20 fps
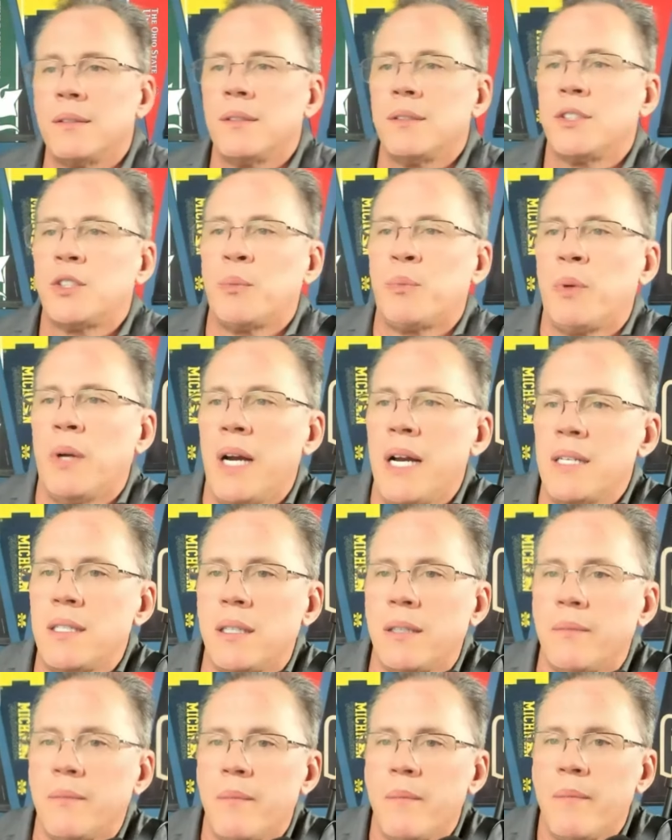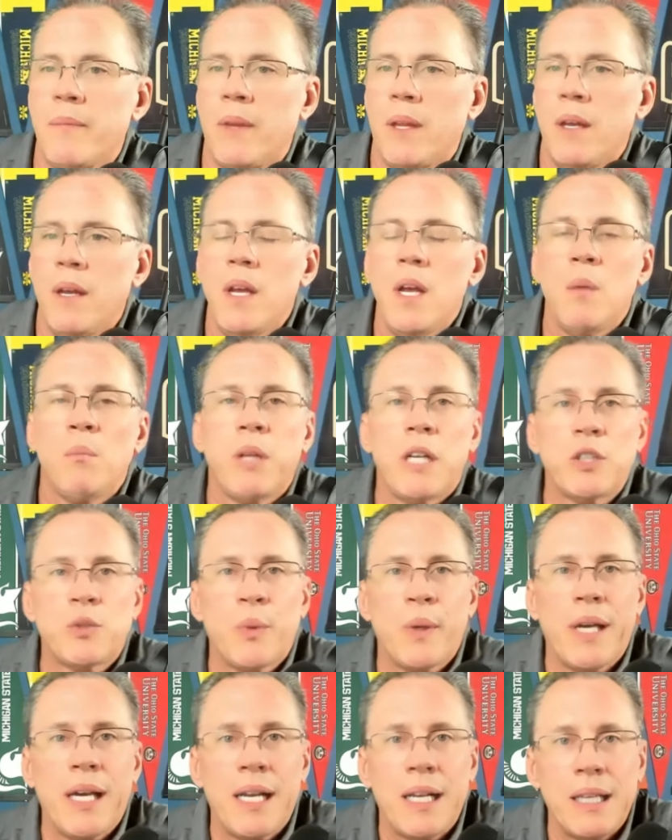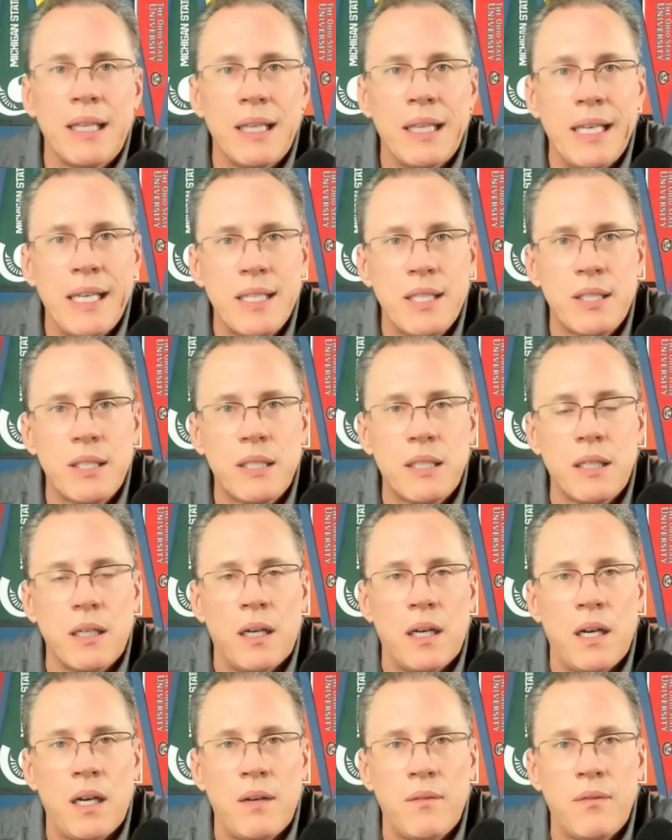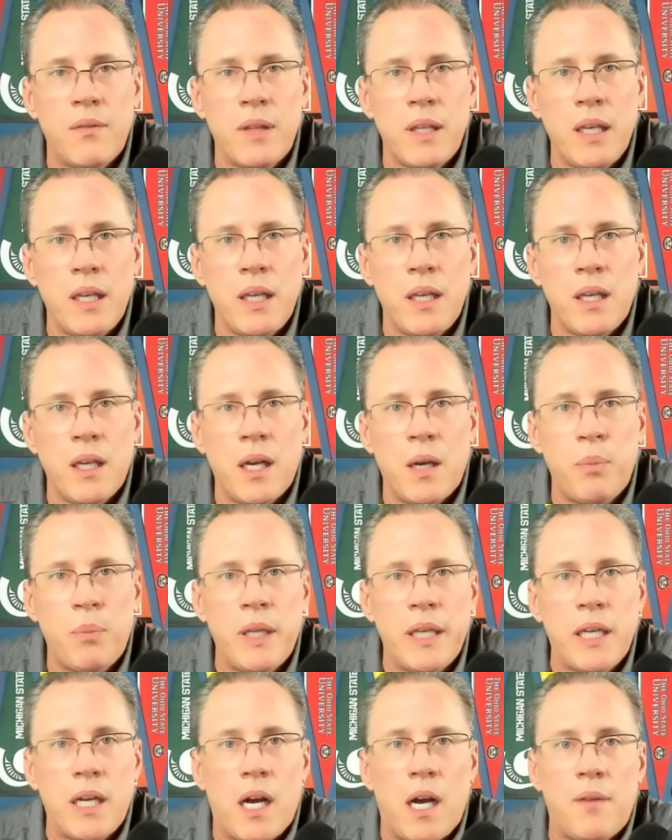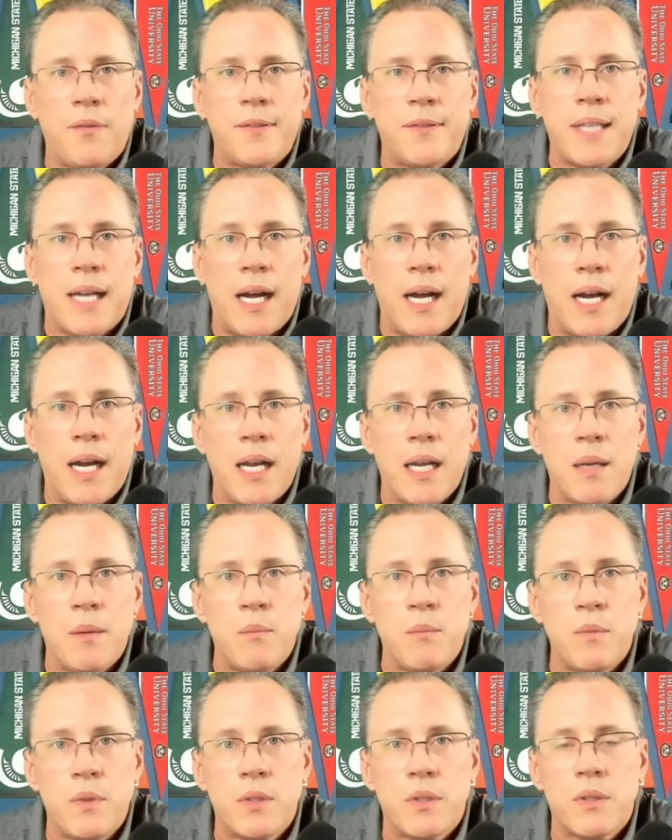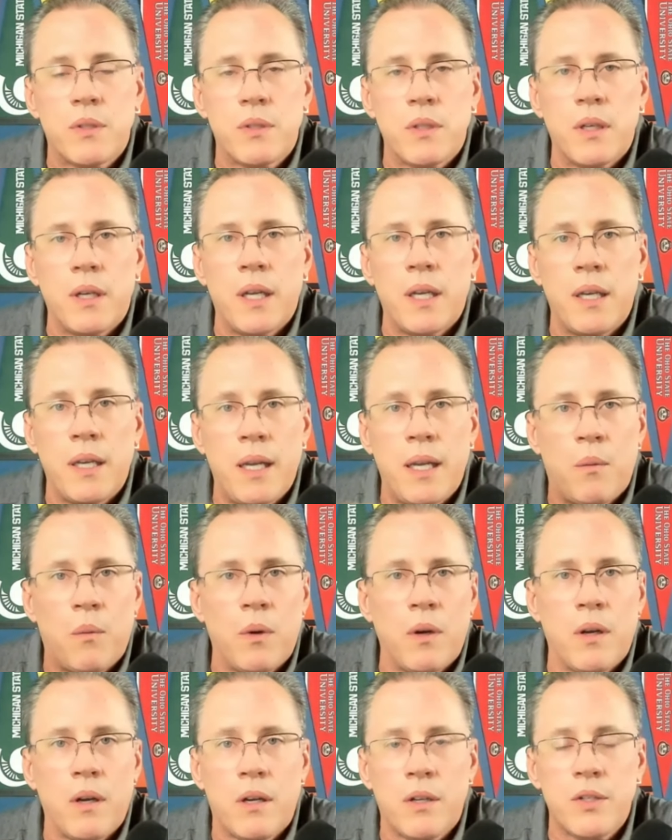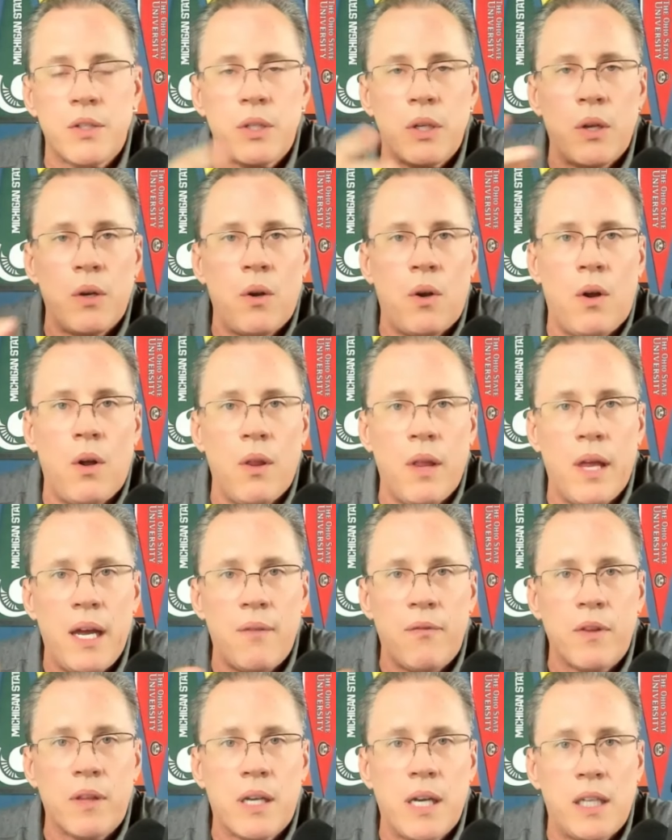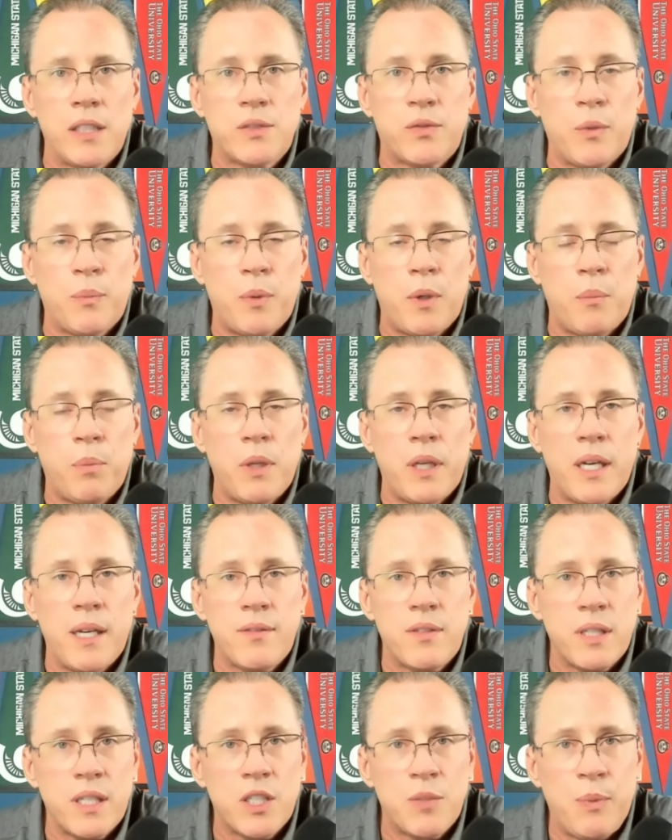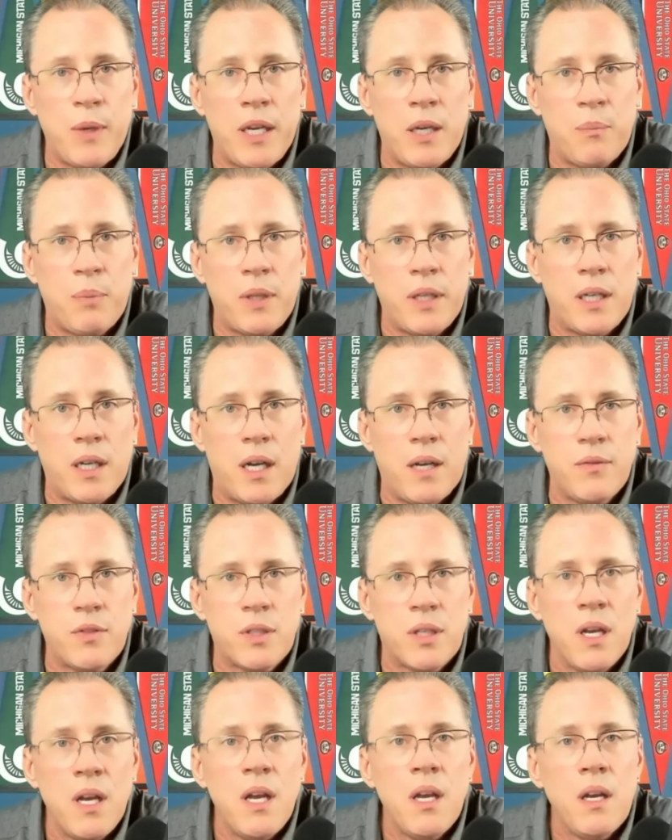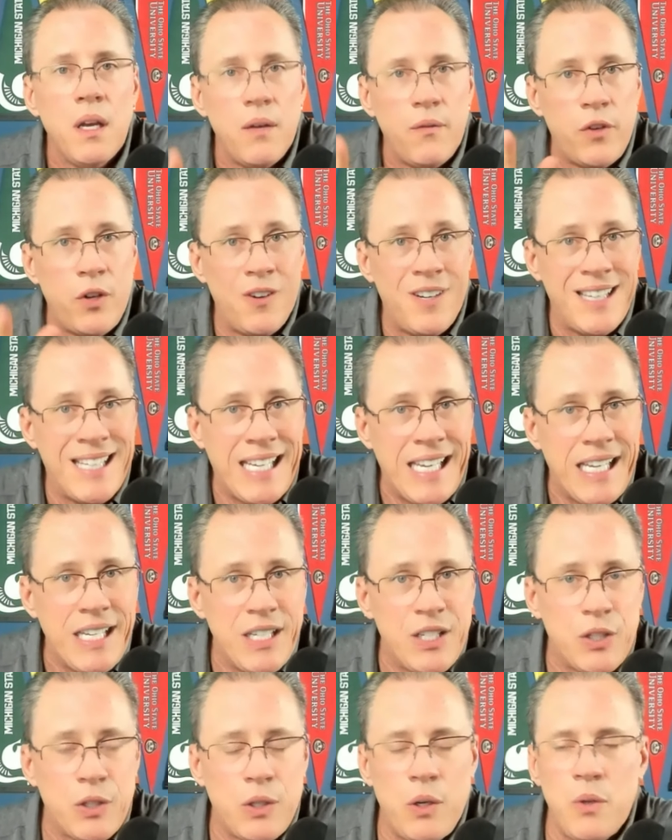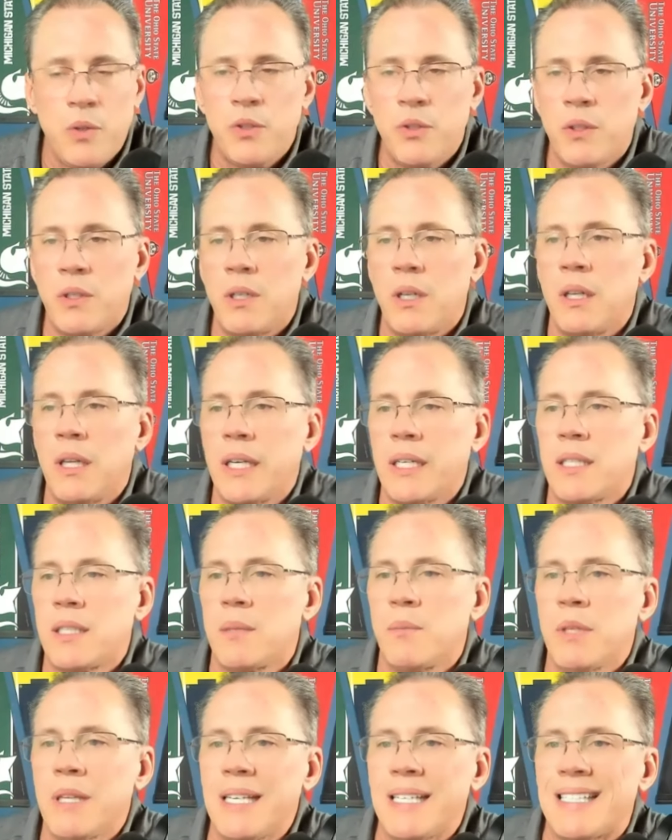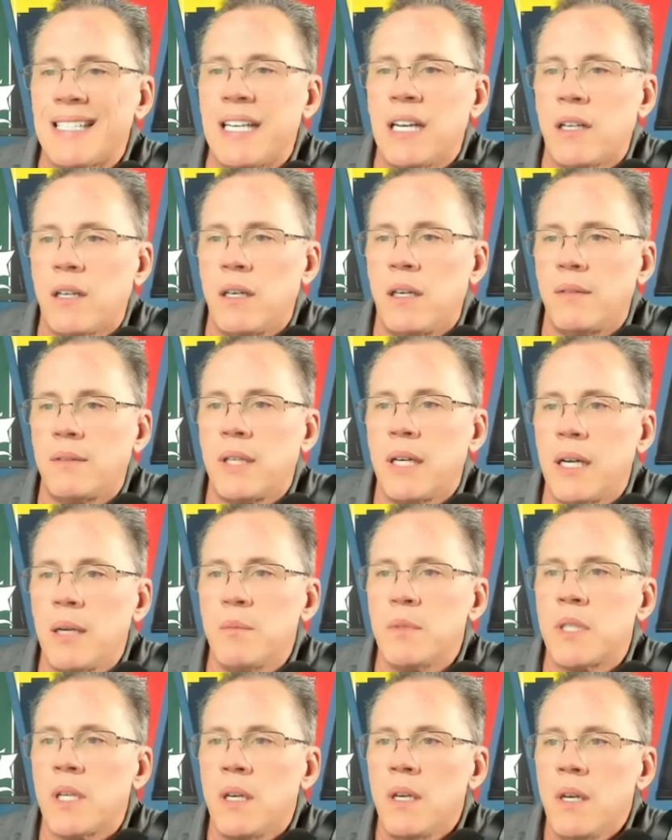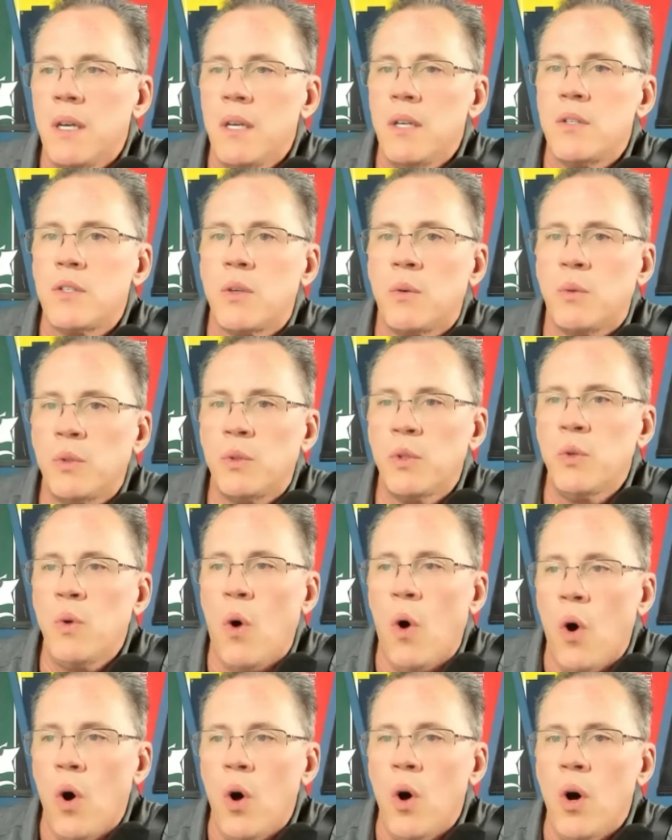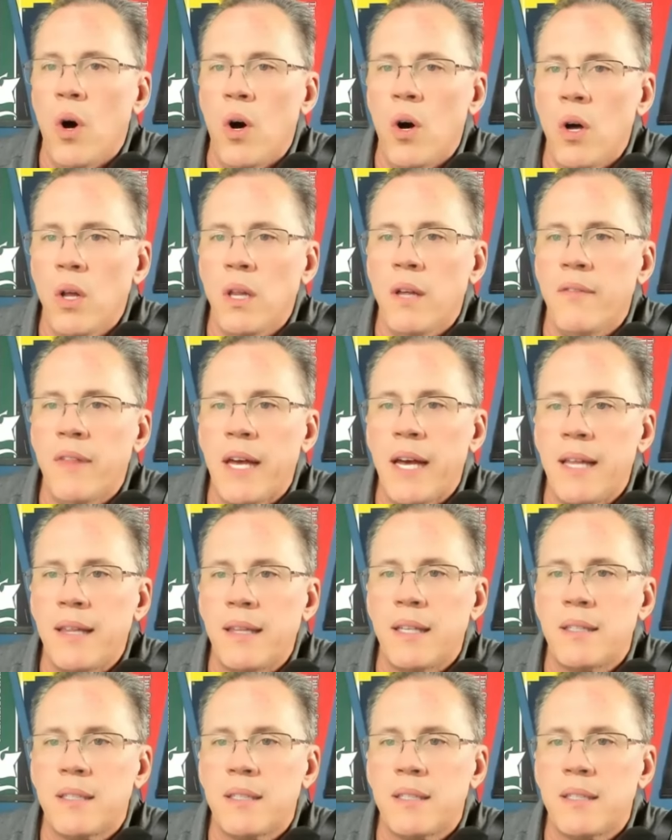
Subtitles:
Surprising. Plus, we got a list of the playoff times and networks and all that for the college football playoffs, the expanded playoffs. If you're on the East Coast, you're going to like some of these kickoff times. So we'll do all of that.